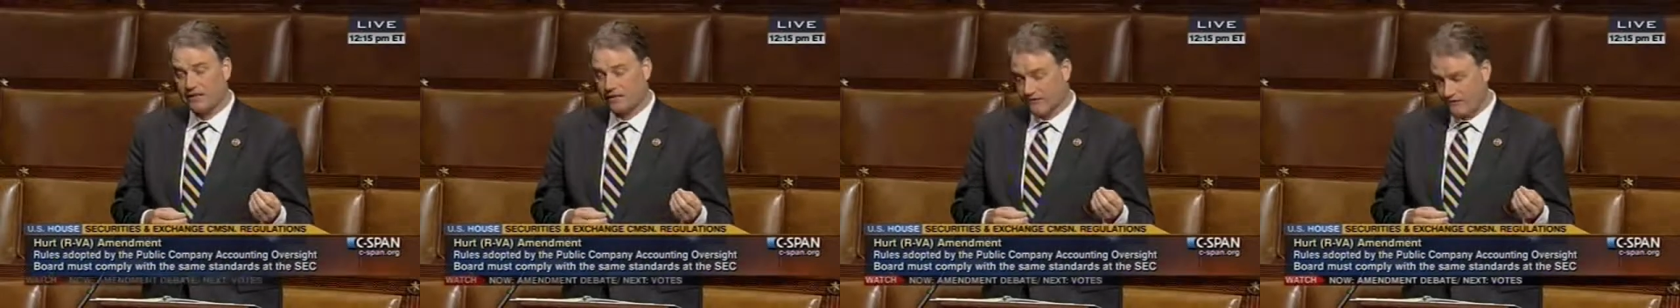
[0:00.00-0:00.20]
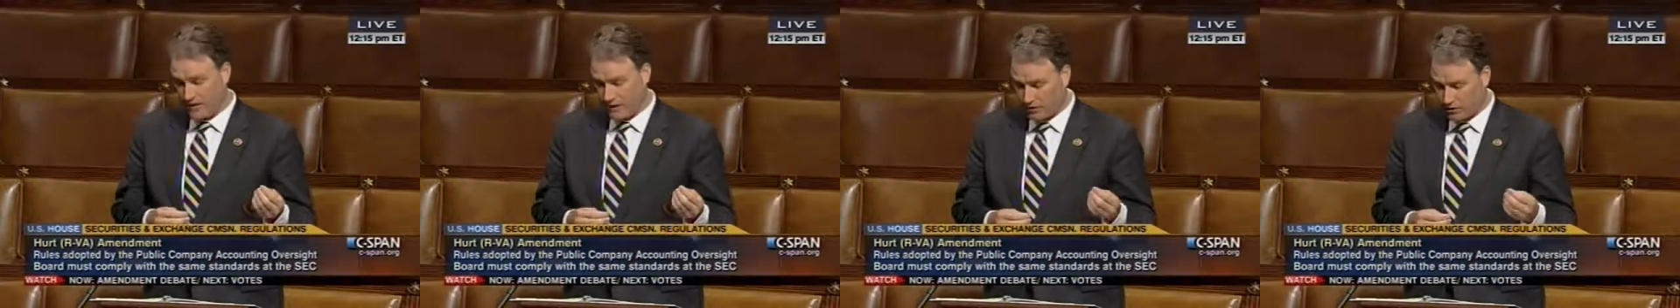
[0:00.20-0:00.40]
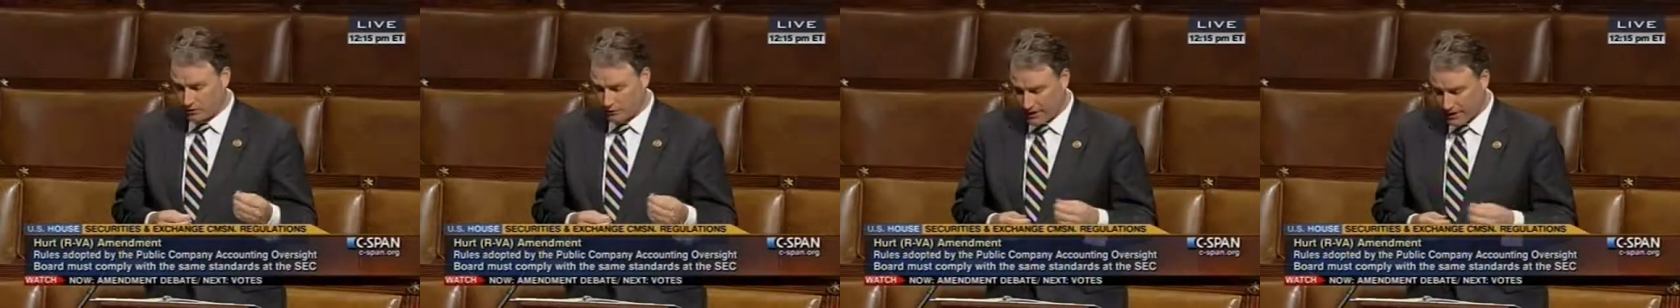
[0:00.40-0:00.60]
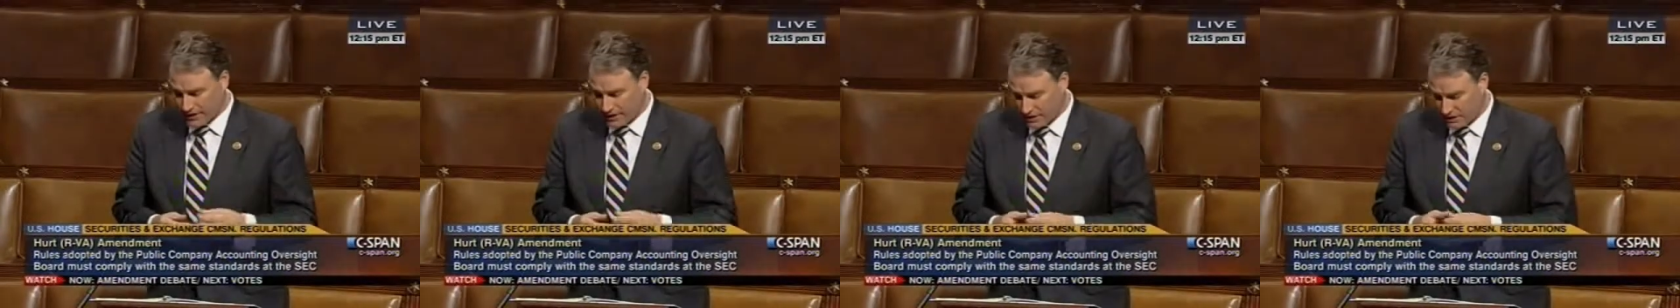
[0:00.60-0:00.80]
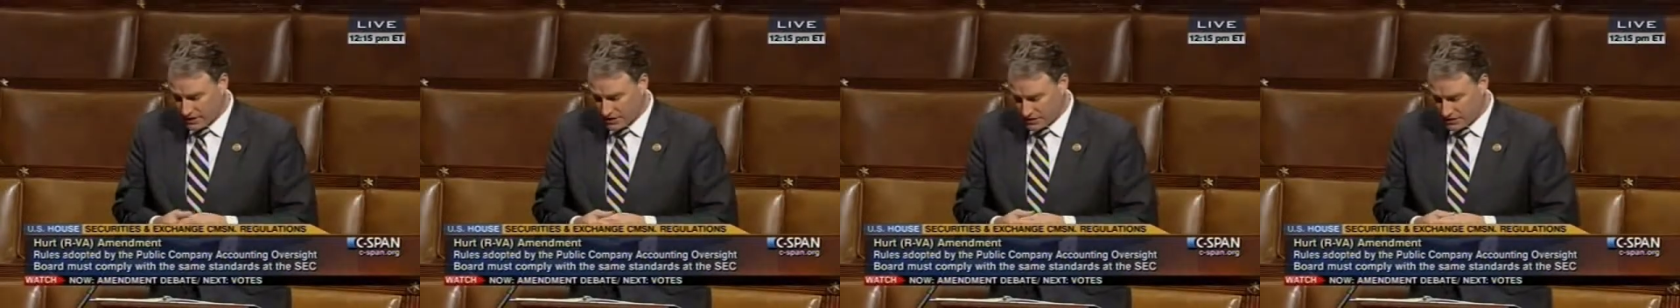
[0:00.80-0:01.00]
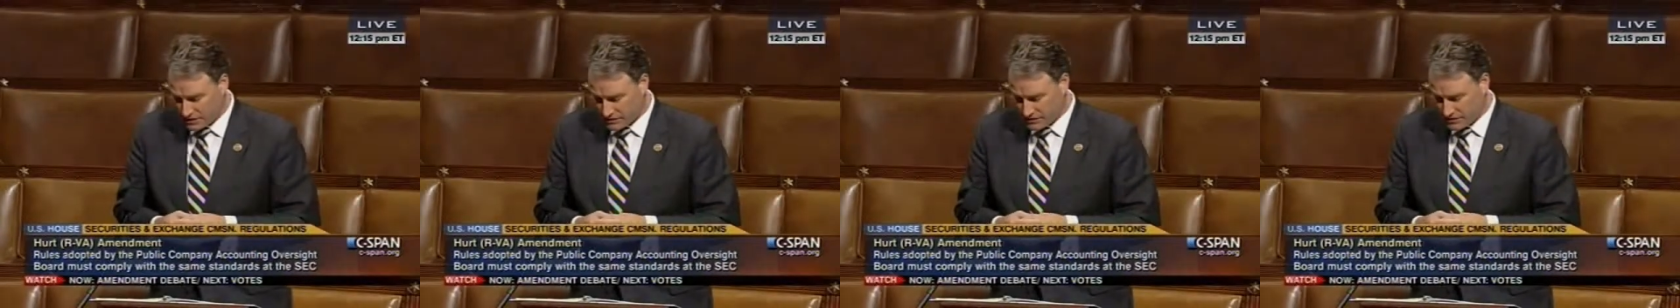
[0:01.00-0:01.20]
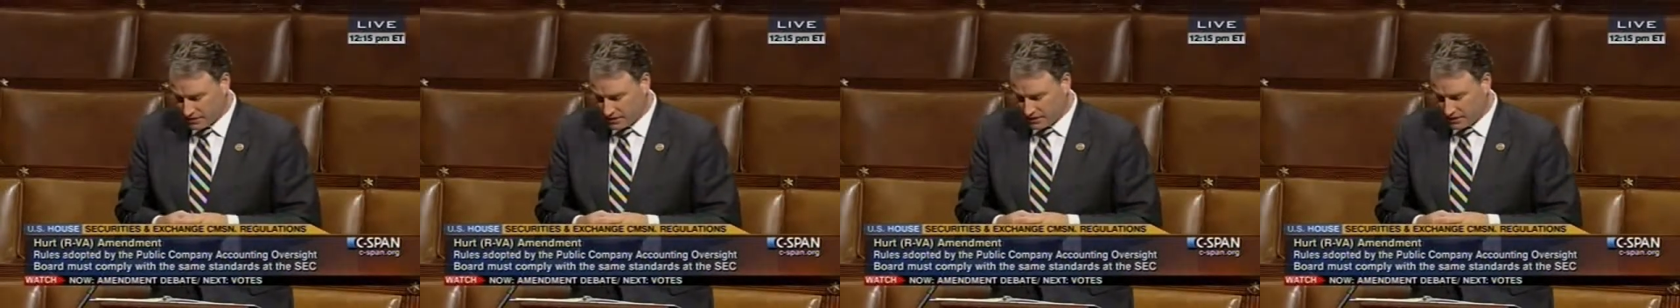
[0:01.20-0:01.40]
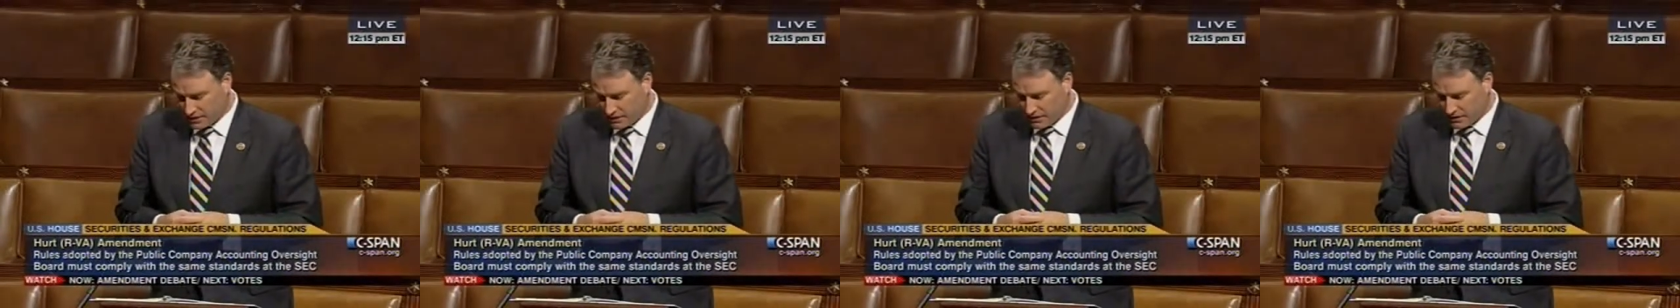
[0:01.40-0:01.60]
as federal regulations,
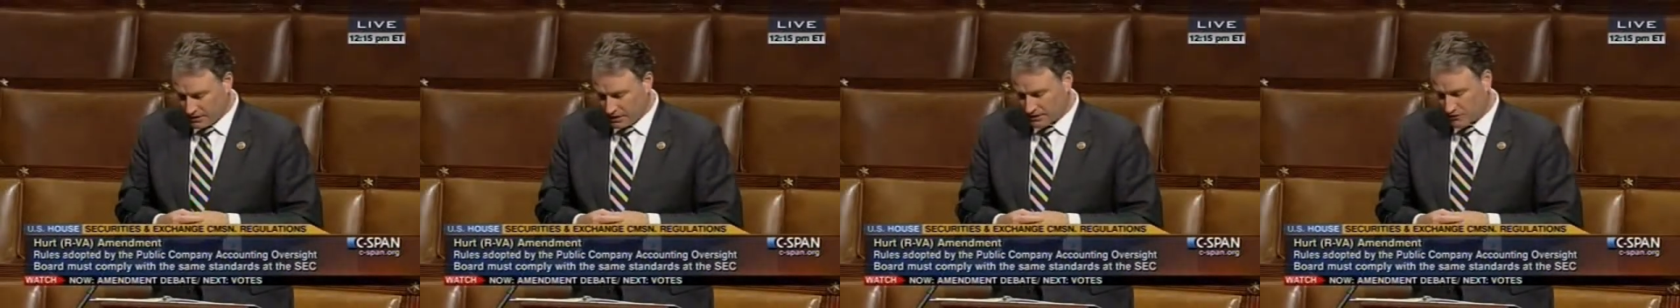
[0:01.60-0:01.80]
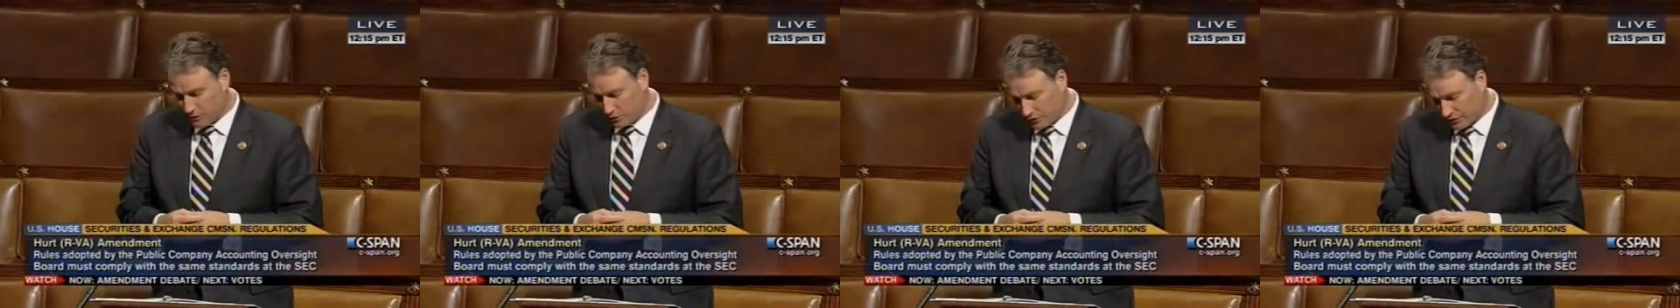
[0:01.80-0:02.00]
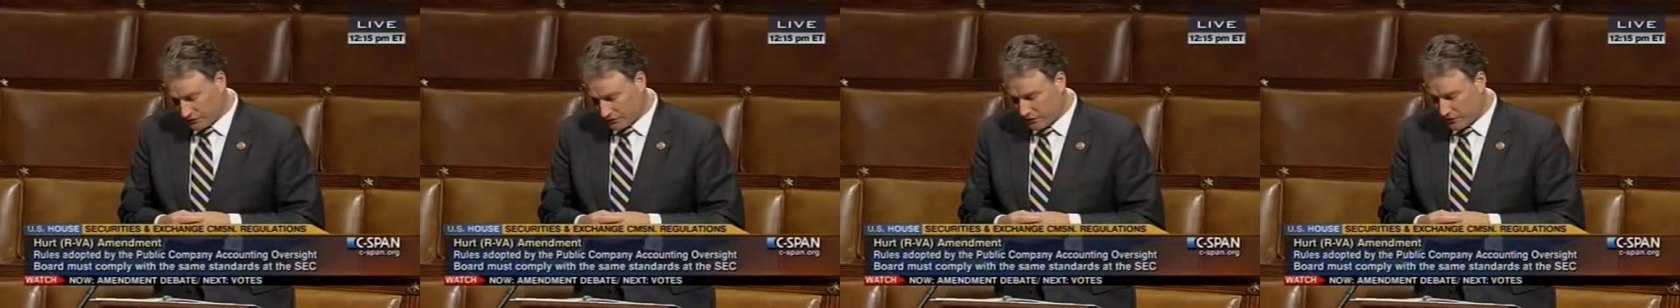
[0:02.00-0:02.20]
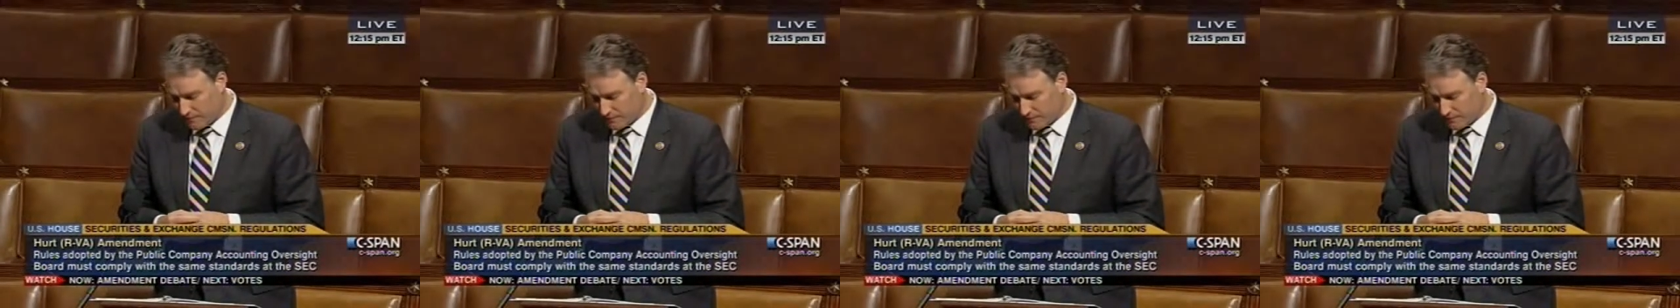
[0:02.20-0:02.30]
as rules